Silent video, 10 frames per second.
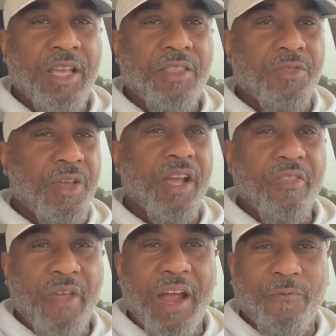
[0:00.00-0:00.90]
They're
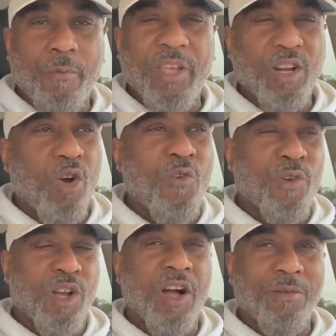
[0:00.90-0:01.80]
there for me to
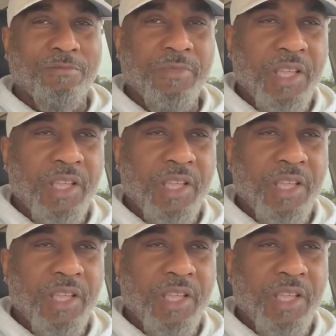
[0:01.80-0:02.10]
overcome.